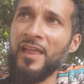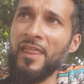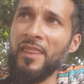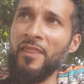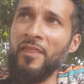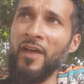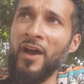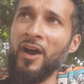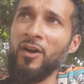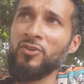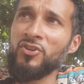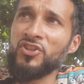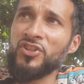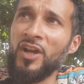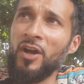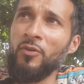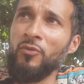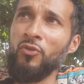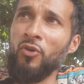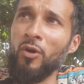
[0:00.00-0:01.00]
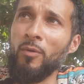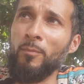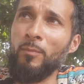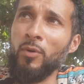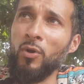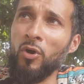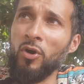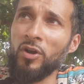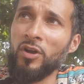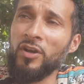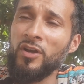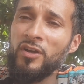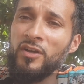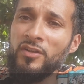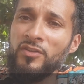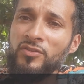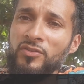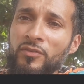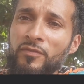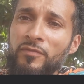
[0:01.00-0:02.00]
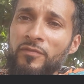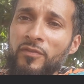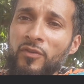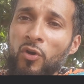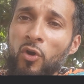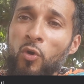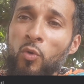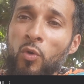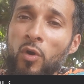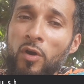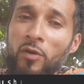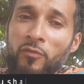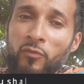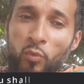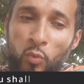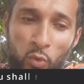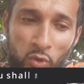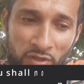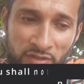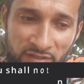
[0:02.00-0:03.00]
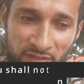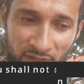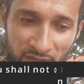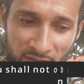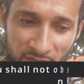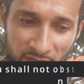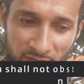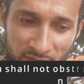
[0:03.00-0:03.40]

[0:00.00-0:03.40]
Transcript: "Thou shalt not block the flow of water,"